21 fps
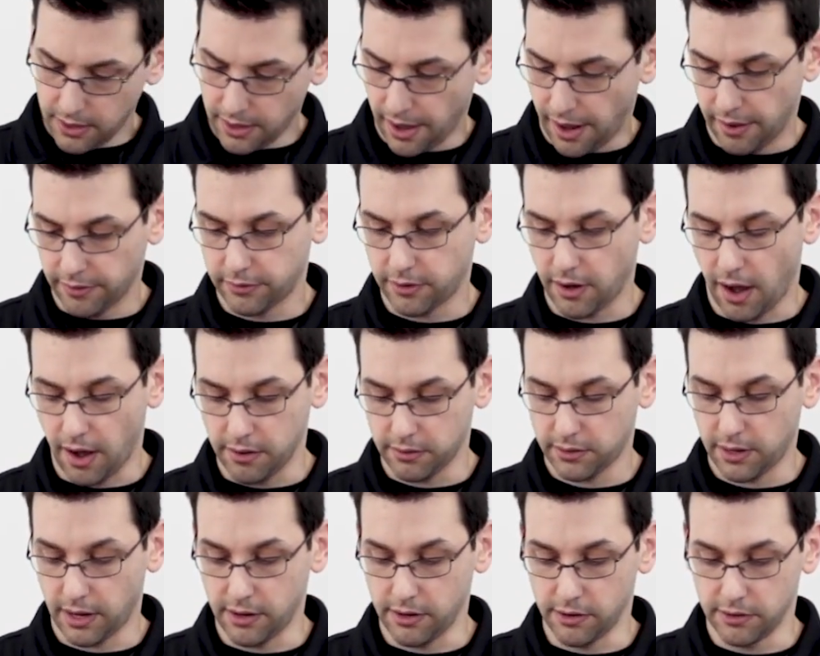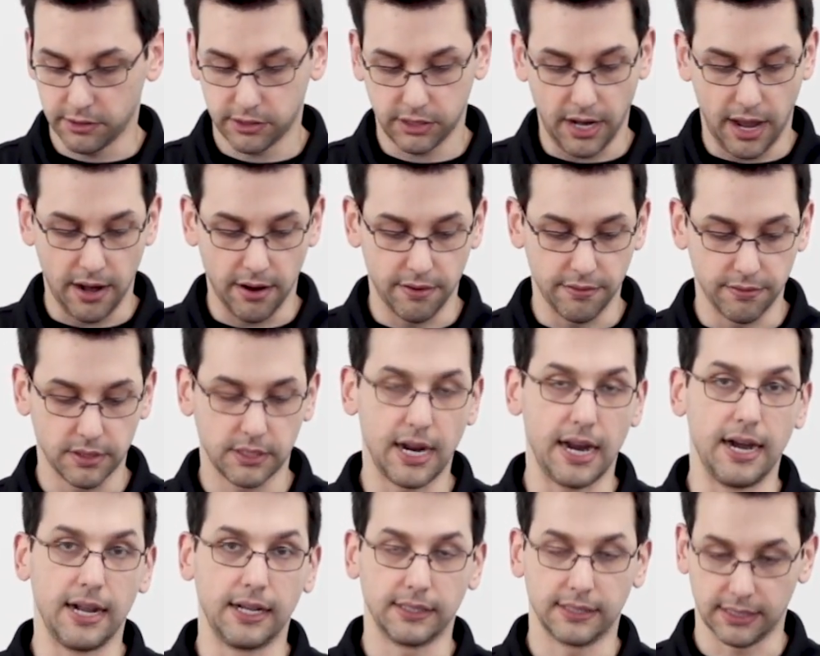and it's got kind of your standard
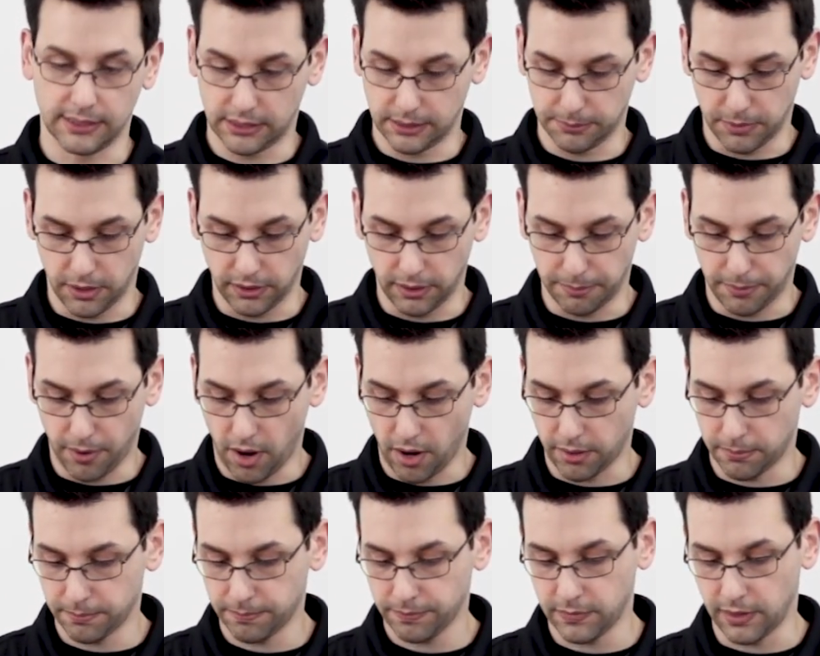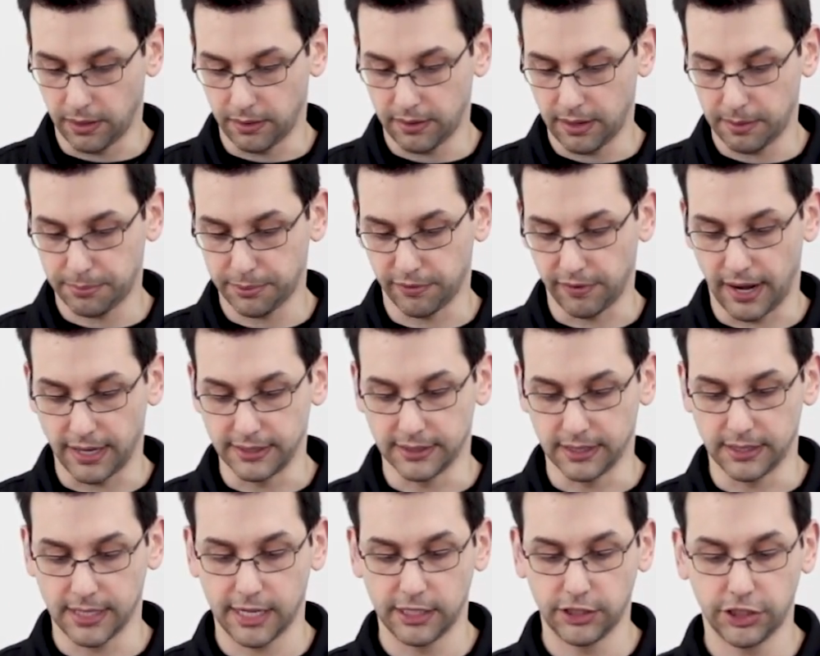retaining system on the bottom that provides
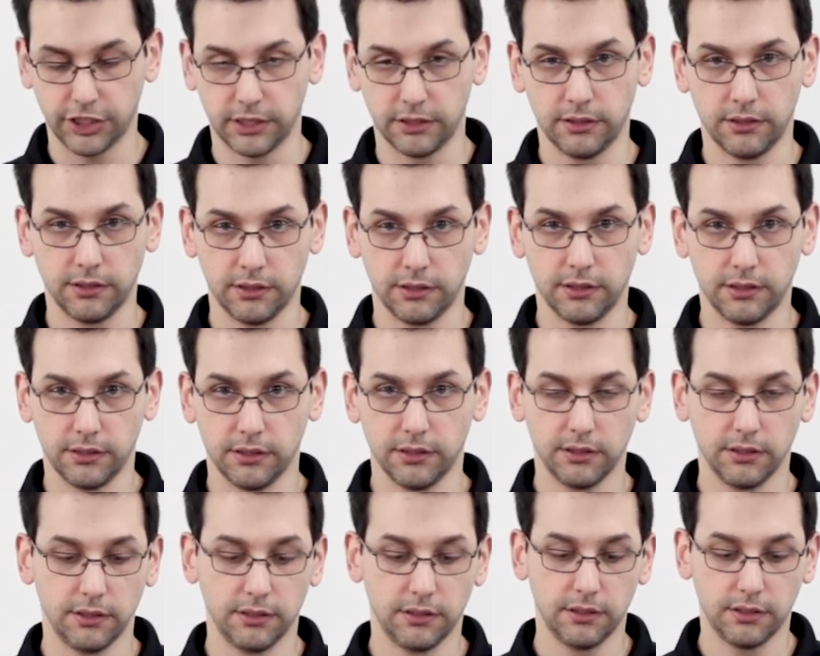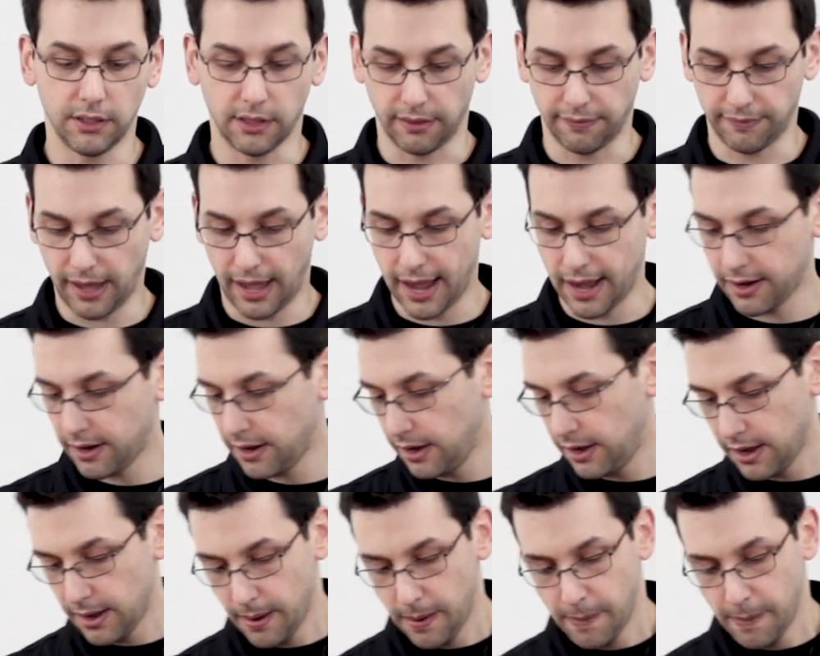the tension to the vat.